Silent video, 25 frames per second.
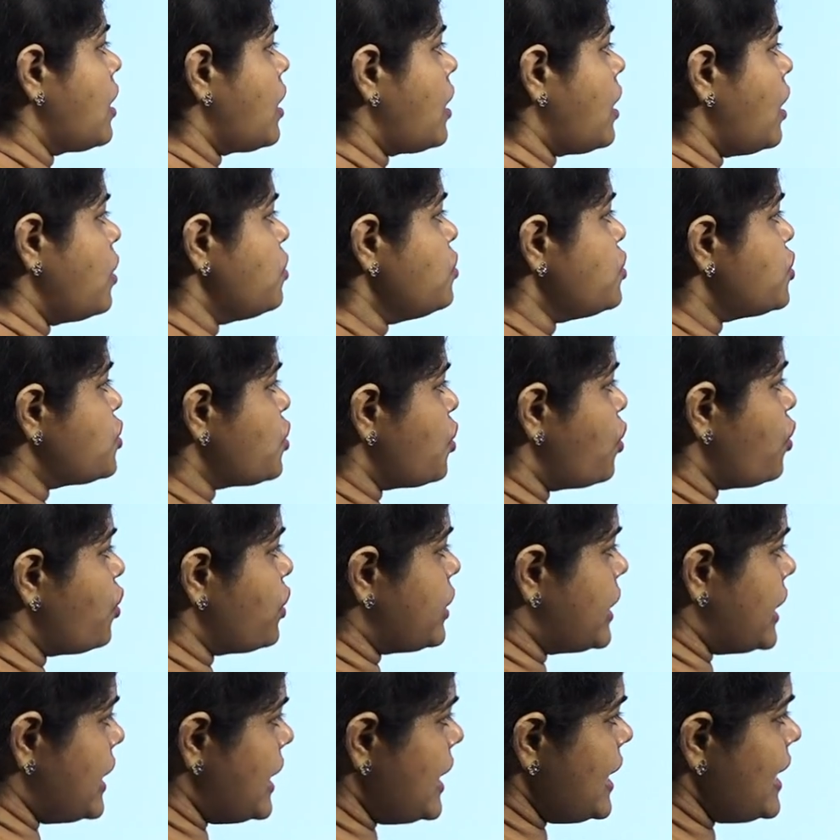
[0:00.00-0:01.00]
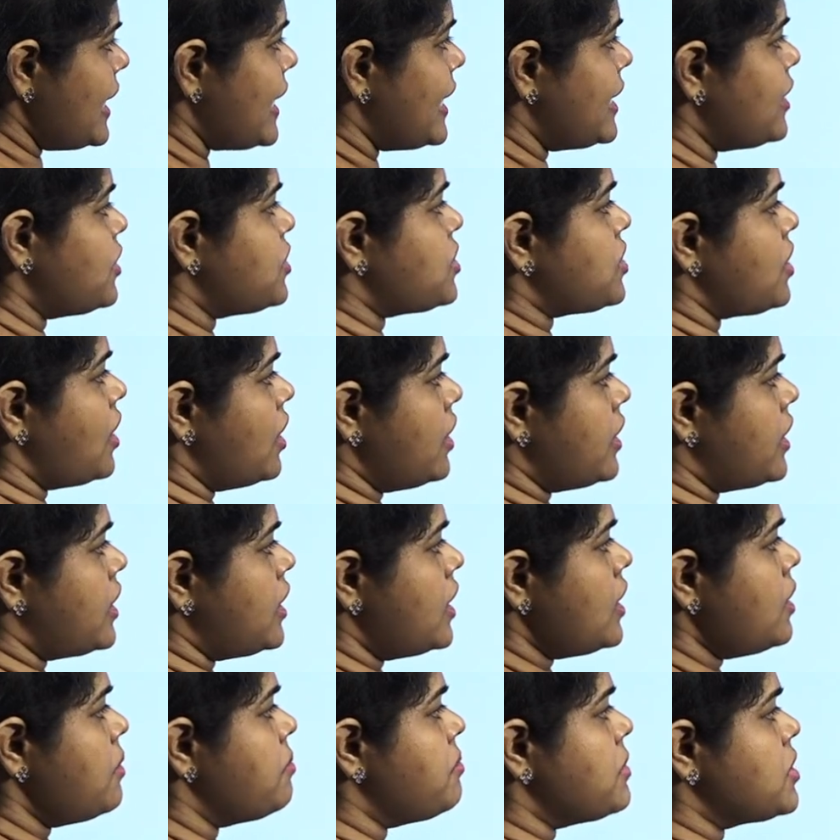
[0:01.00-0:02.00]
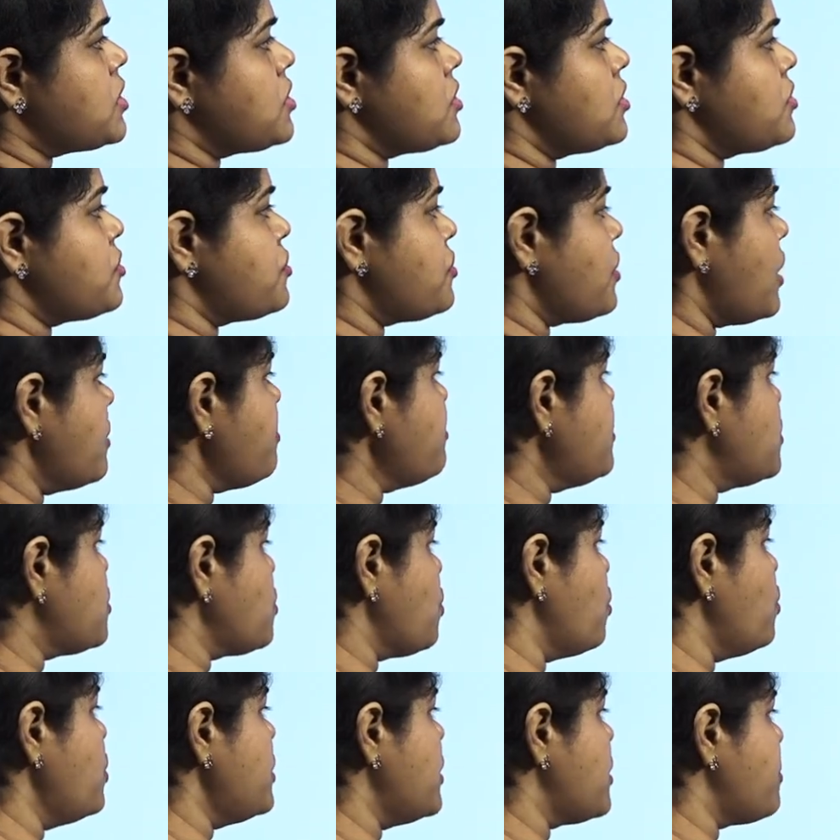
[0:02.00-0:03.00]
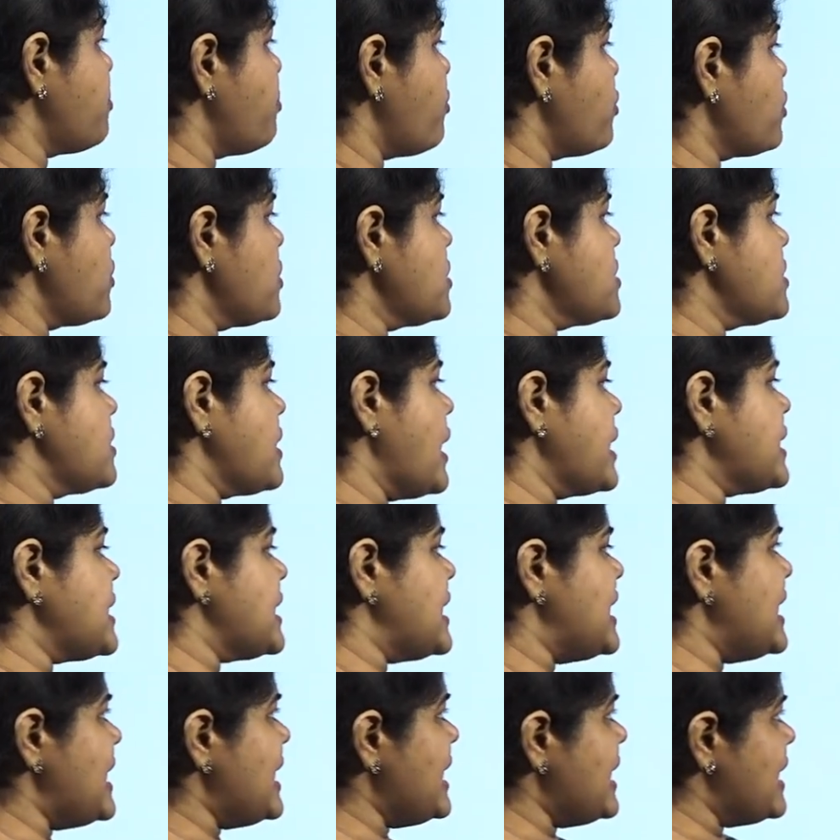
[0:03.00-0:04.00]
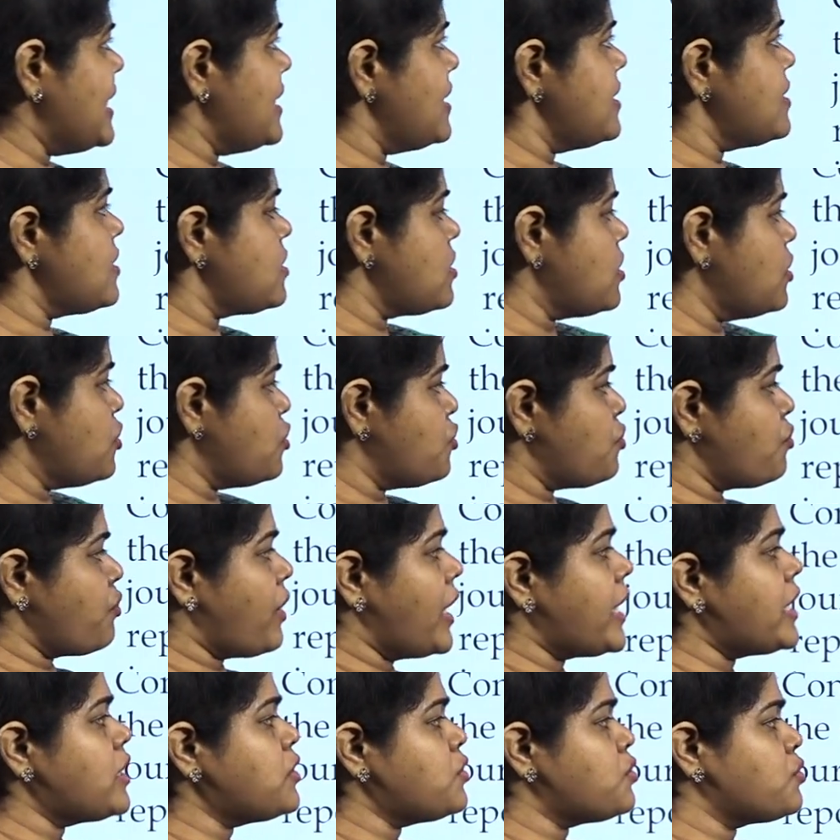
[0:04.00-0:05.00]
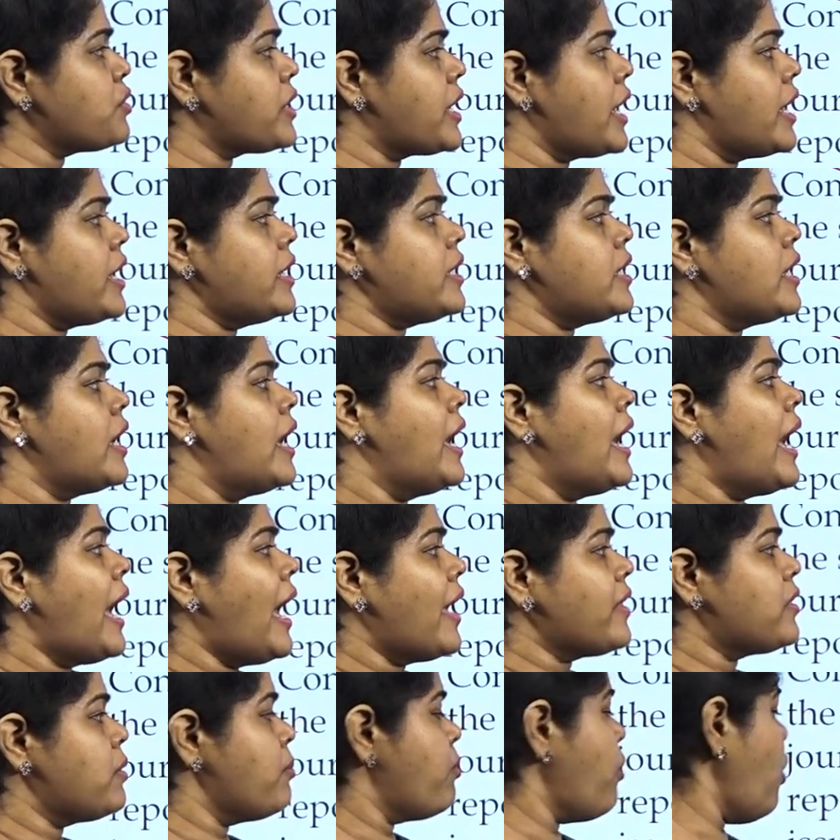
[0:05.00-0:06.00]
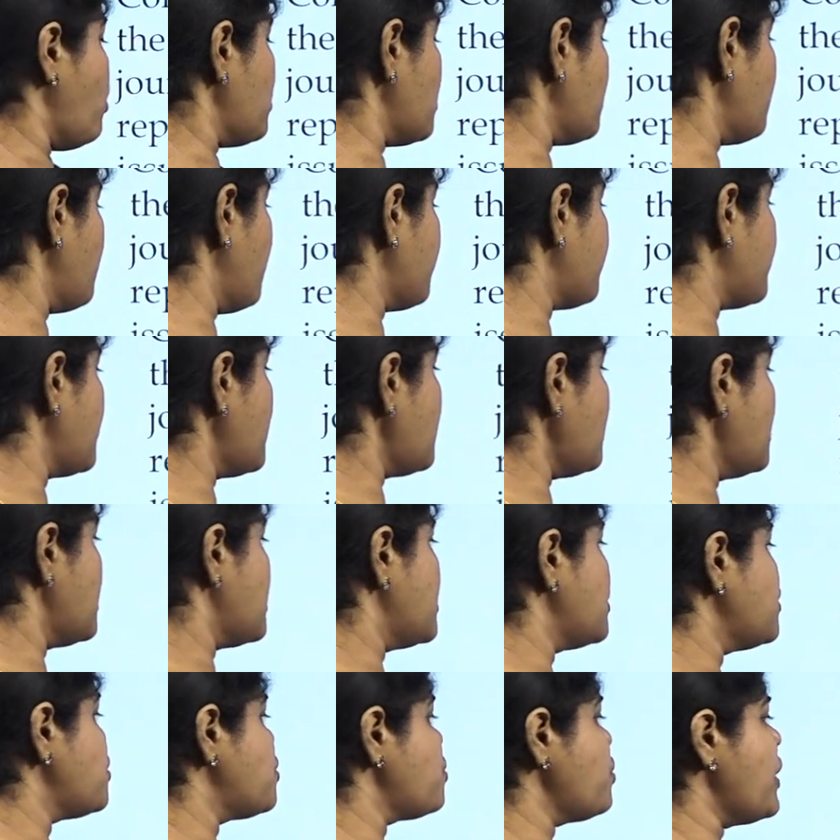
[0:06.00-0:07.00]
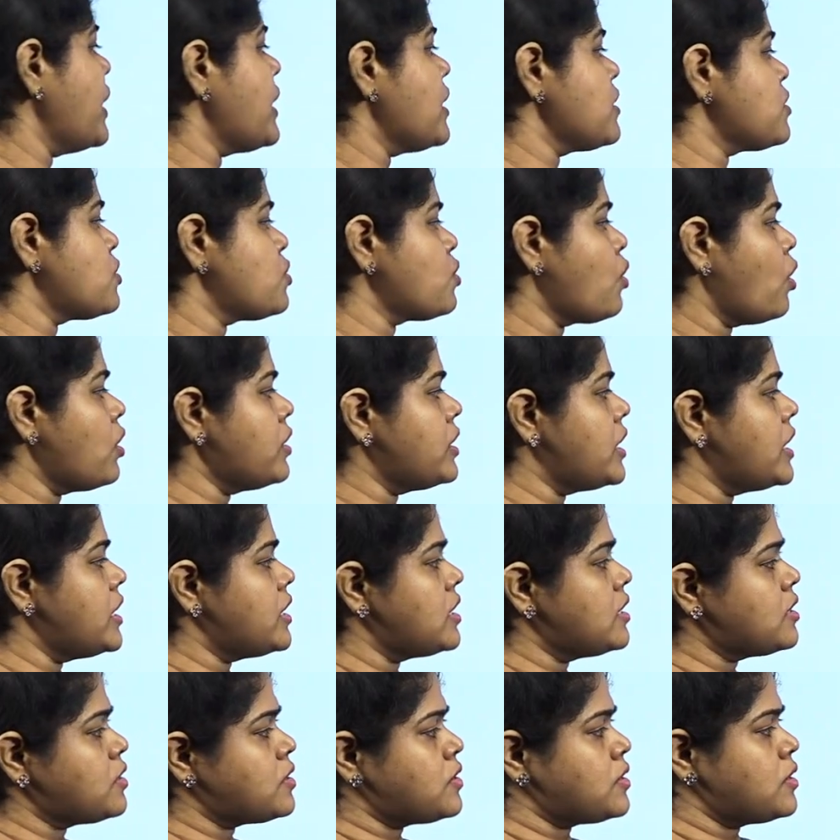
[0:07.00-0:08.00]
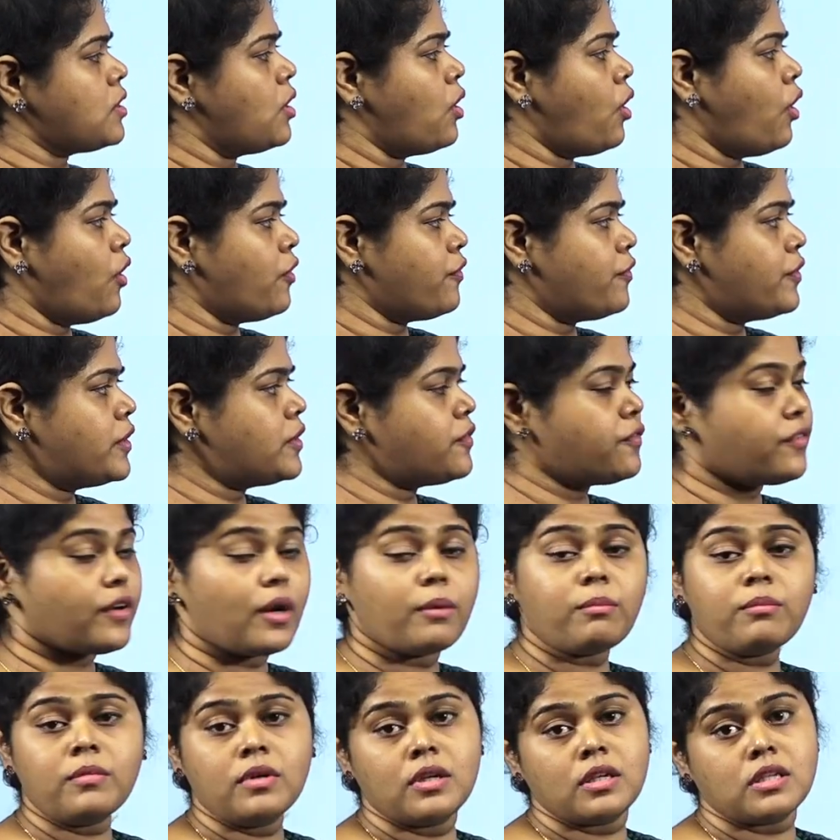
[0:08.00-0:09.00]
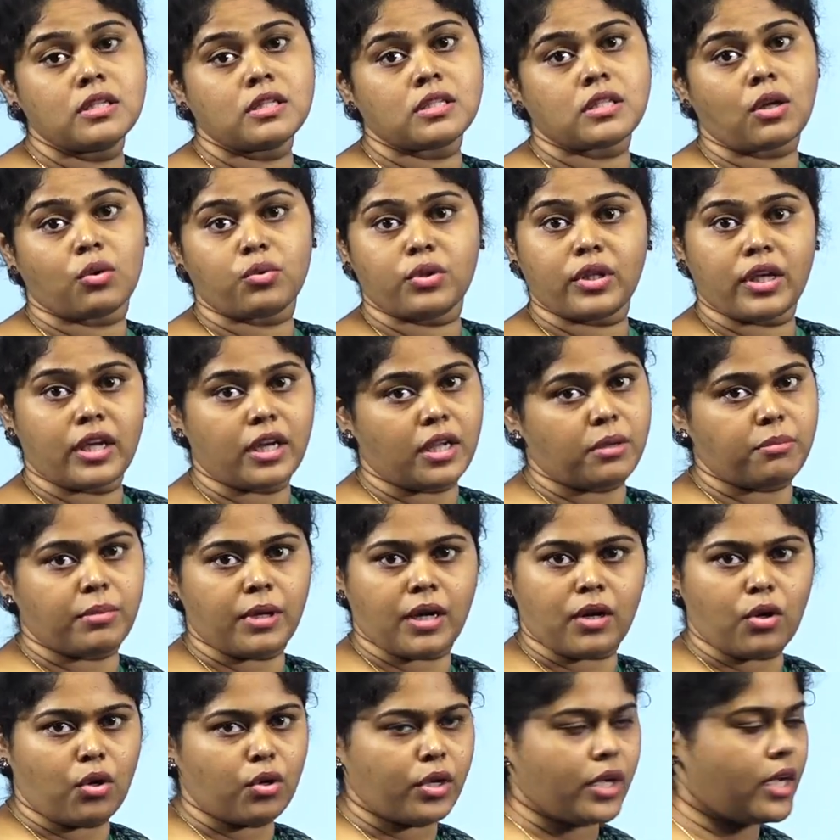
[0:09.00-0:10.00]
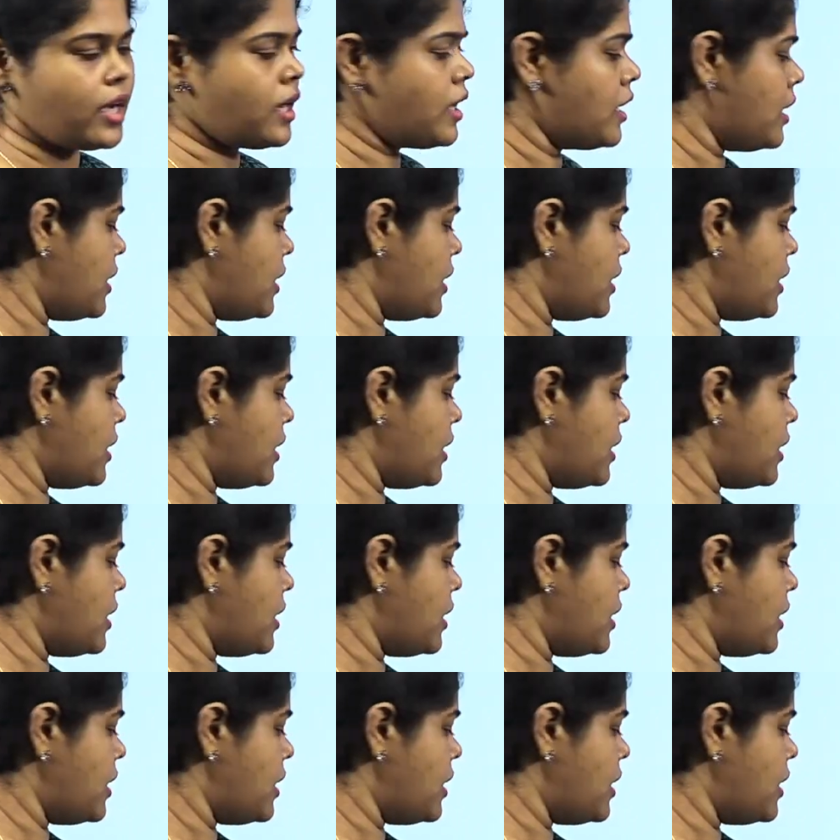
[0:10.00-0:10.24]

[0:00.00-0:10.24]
Khashoggi in Turkey, Mr. Trump told reporters that he is trying to get at the bottom of the issue and has sought details of it from Saudi Arabia. Okay,